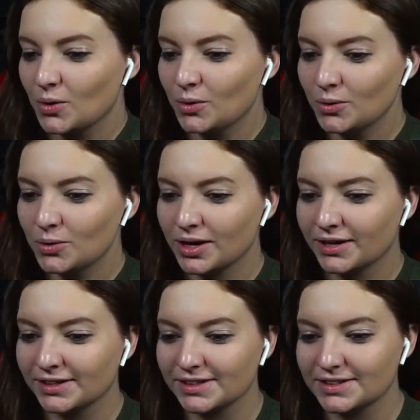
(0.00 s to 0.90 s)
Whew.
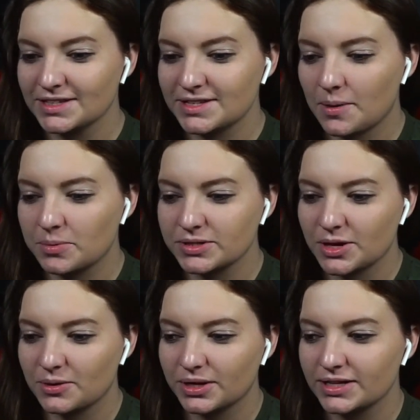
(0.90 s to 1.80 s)
This
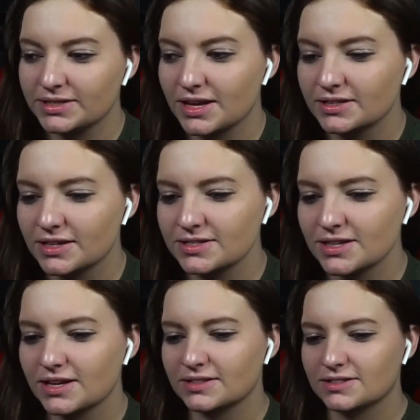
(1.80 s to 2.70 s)
episode, it does,
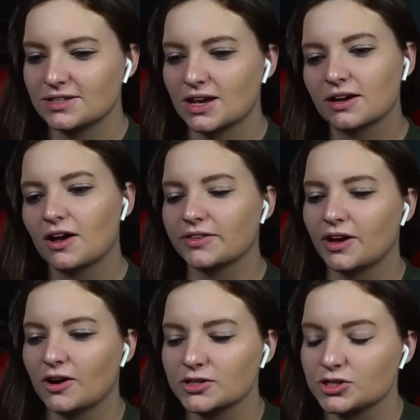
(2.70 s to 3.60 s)
like, tug on the
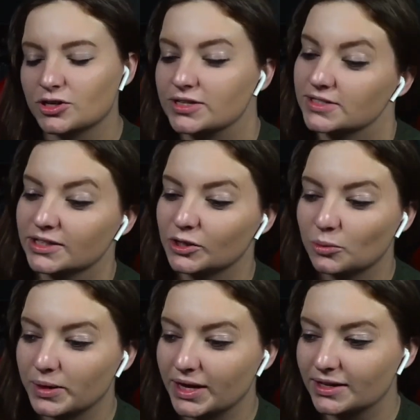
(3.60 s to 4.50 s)
heartstrings a little
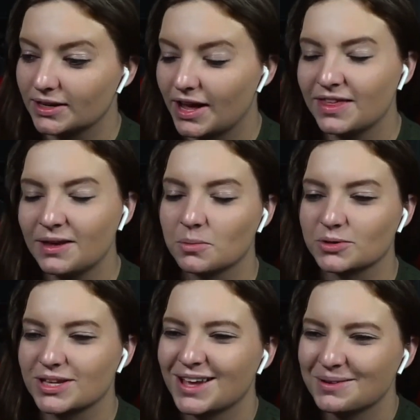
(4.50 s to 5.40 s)
bit. I think
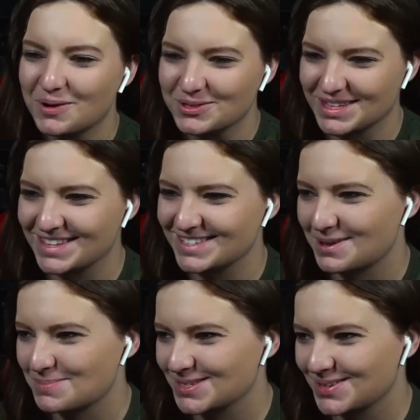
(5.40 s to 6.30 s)
most of these
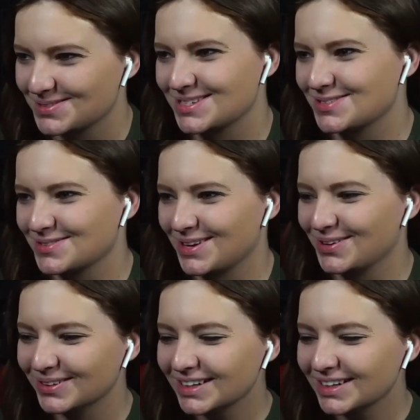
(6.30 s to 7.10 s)
episodes do, though.